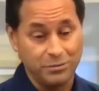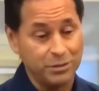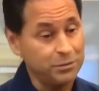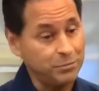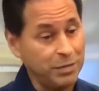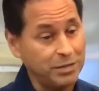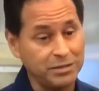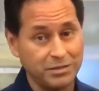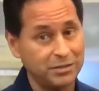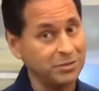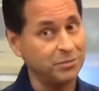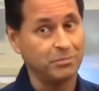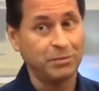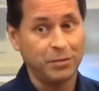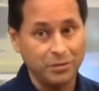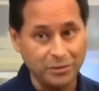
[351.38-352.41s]
which makes it a
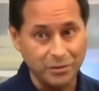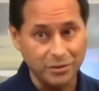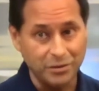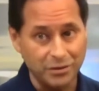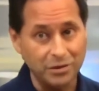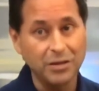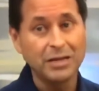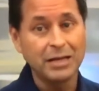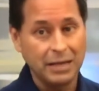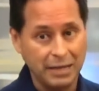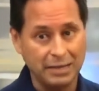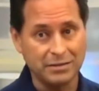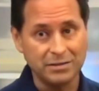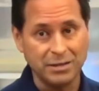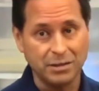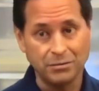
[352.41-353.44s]
superior
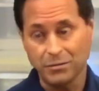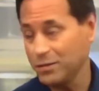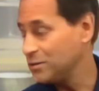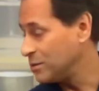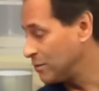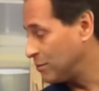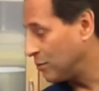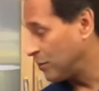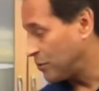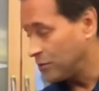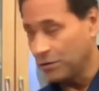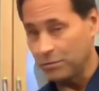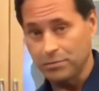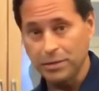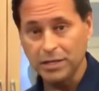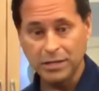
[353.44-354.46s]
enzyme. These are more
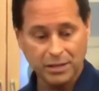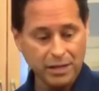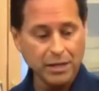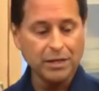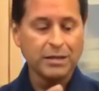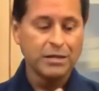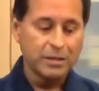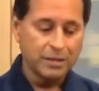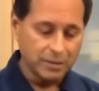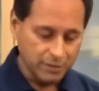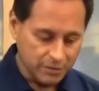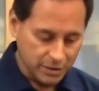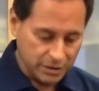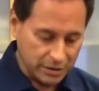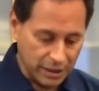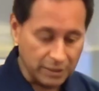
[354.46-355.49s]
therapeutic.
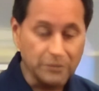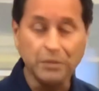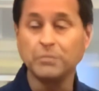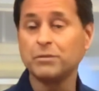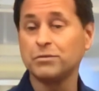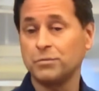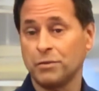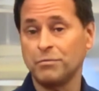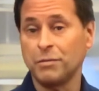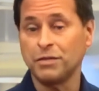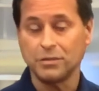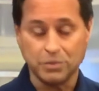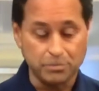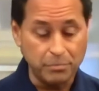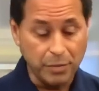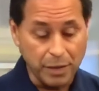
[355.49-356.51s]
The Livezyme is with
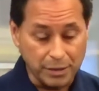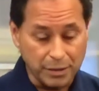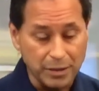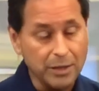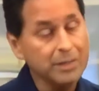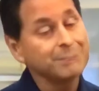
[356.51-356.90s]
meals. But